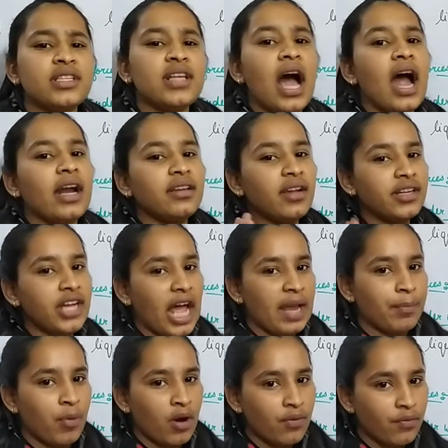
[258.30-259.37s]
are the
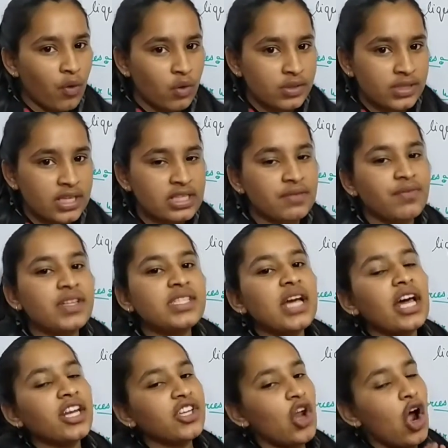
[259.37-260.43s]
type of forces which
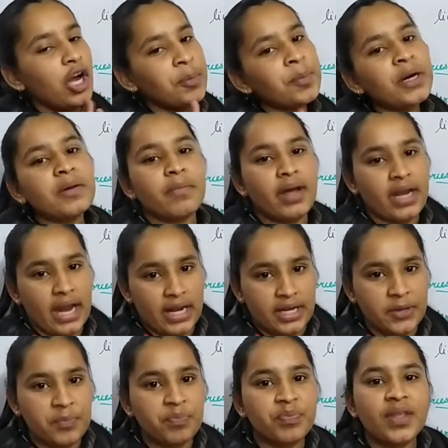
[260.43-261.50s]
are not
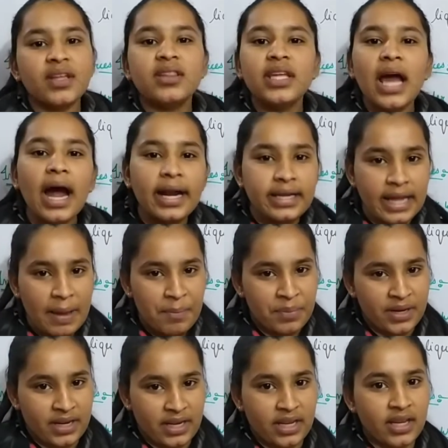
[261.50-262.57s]
permanent. They are
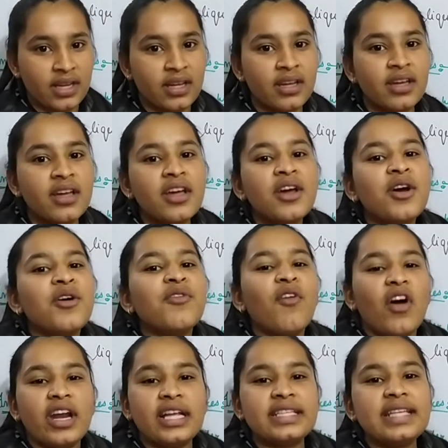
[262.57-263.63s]
temporary.
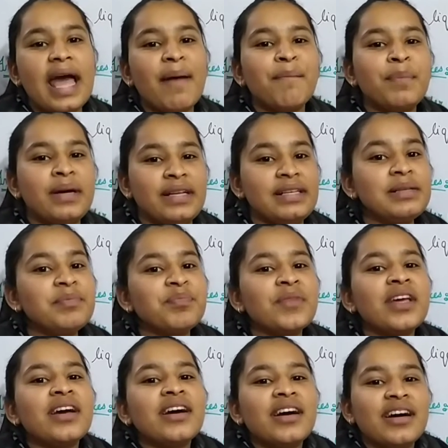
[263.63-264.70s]
For example,
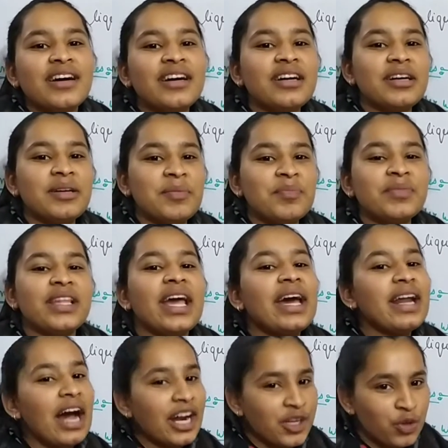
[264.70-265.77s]
there
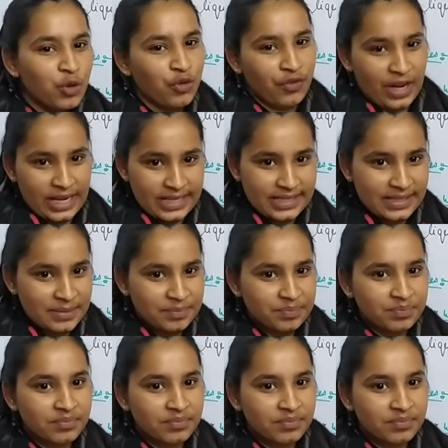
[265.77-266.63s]
are two friends